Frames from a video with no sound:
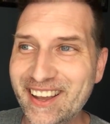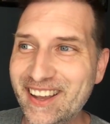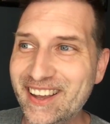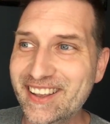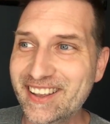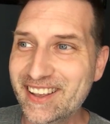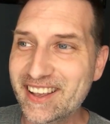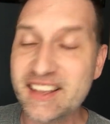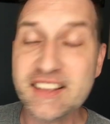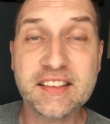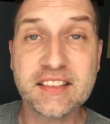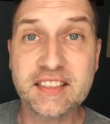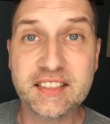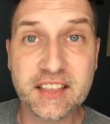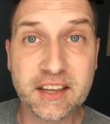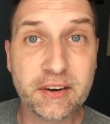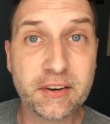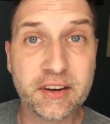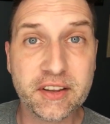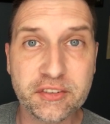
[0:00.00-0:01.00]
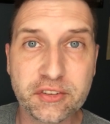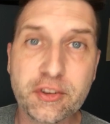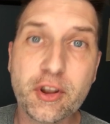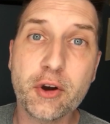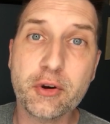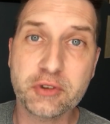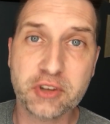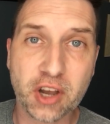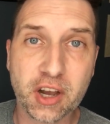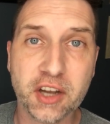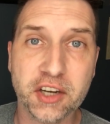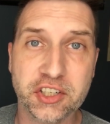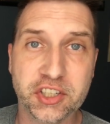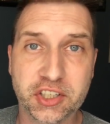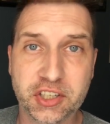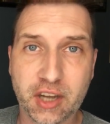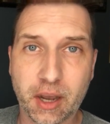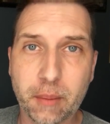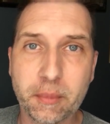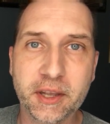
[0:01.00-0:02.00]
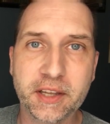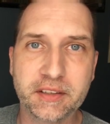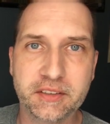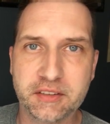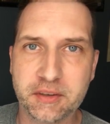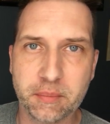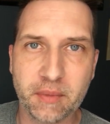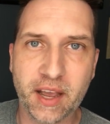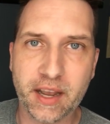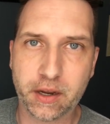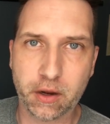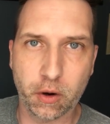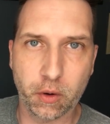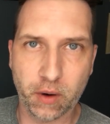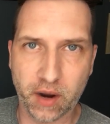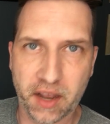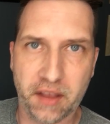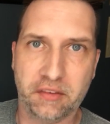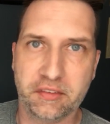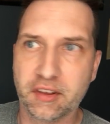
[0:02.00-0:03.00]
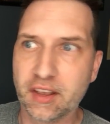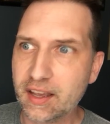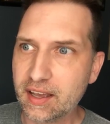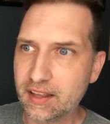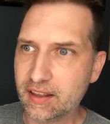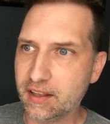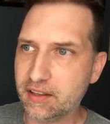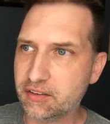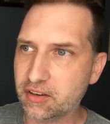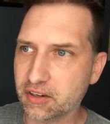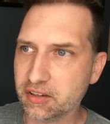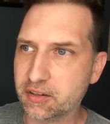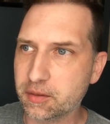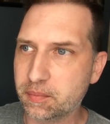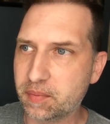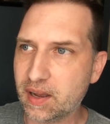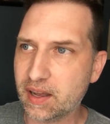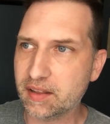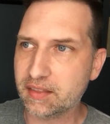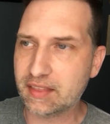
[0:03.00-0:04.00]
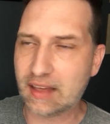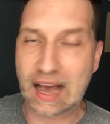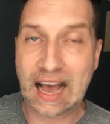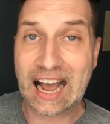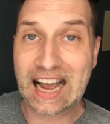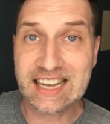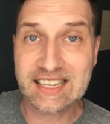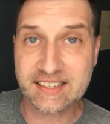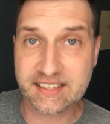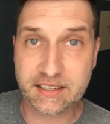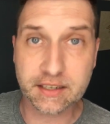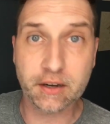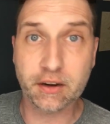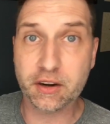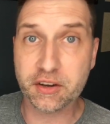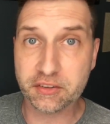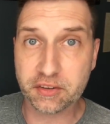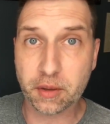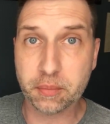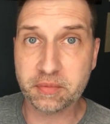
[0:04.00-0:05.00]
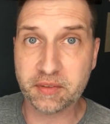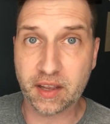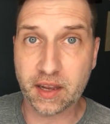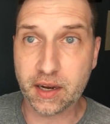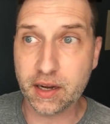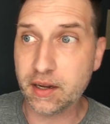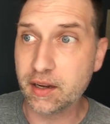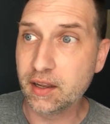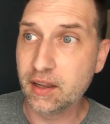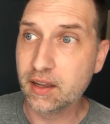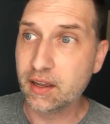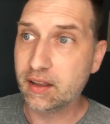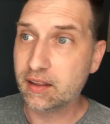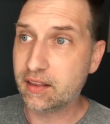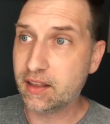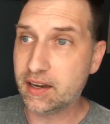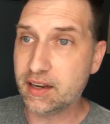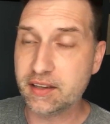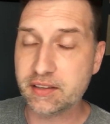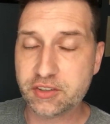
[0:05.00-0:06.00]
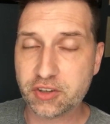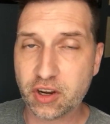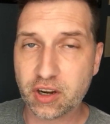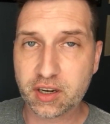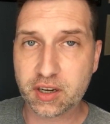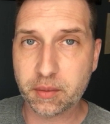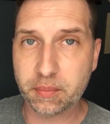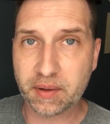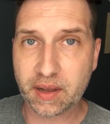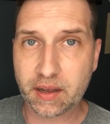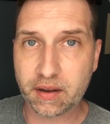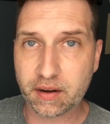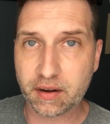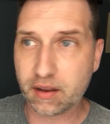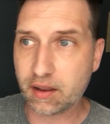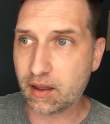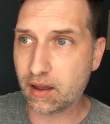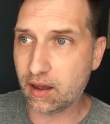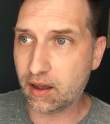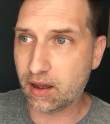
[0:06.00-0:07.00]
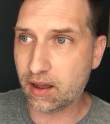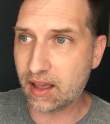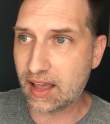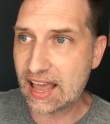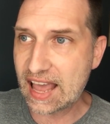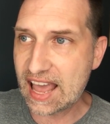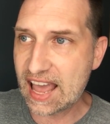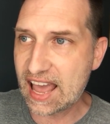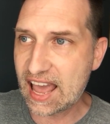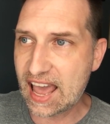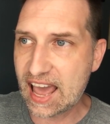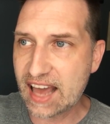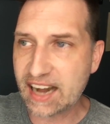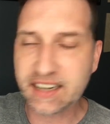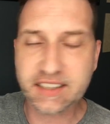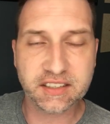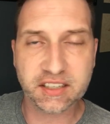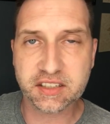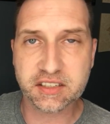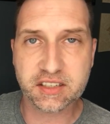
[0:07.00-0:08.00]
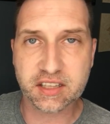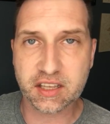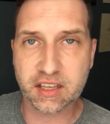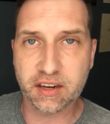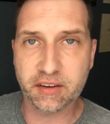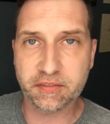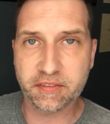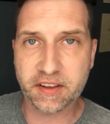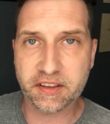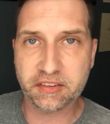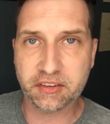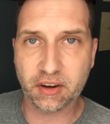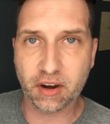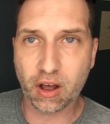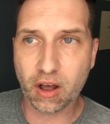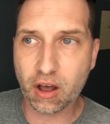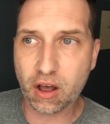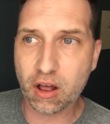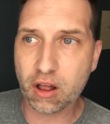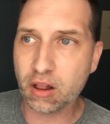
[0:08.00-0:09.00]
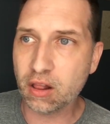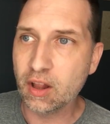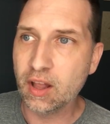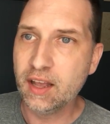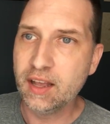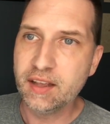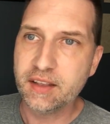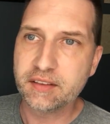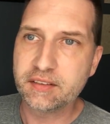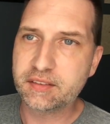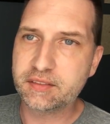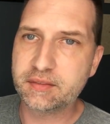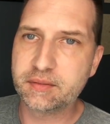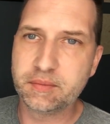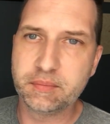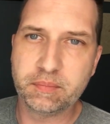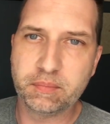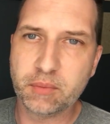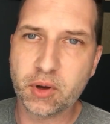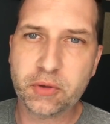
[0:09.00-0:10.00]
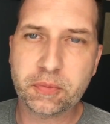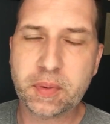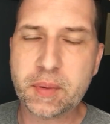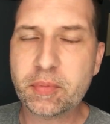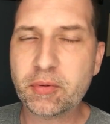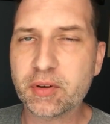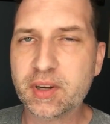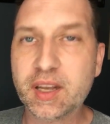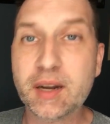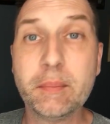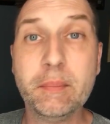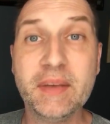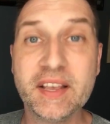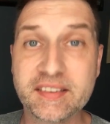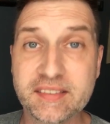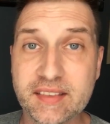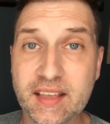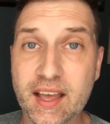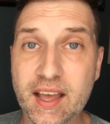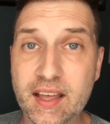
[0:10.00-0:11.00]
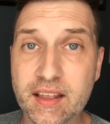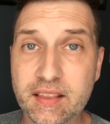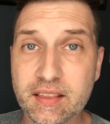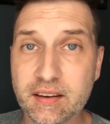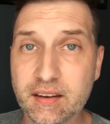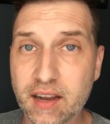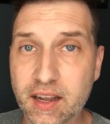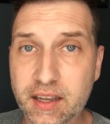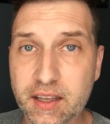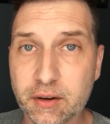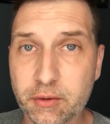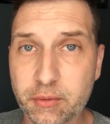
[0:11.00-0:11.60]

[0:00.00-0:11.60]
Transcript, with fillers: it, it, there is no touch coming to Mac OS. They talked about the High Sierras update. They didn't talk about uh, adding touch to the interface at all. Most people are going to miss that. They're not going to